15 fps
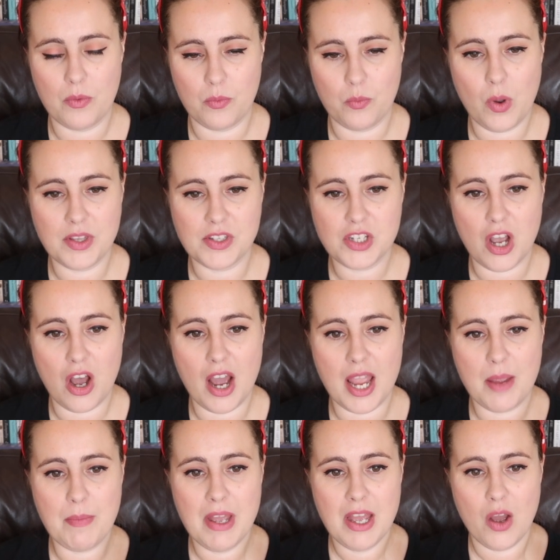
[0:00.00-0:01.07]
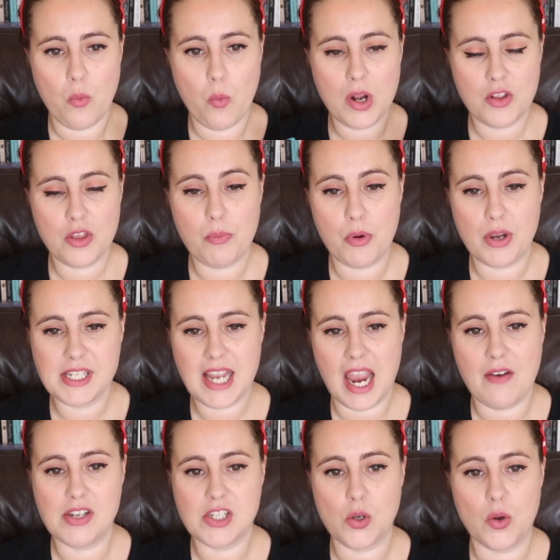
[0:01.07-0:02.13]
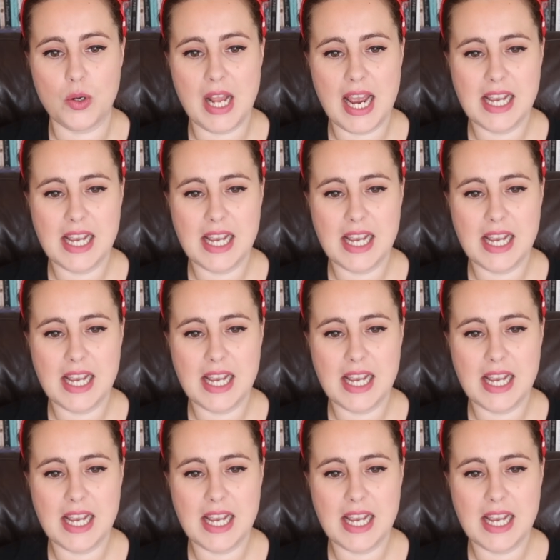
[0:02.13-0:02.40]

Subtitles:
one time, one of the boys carries on,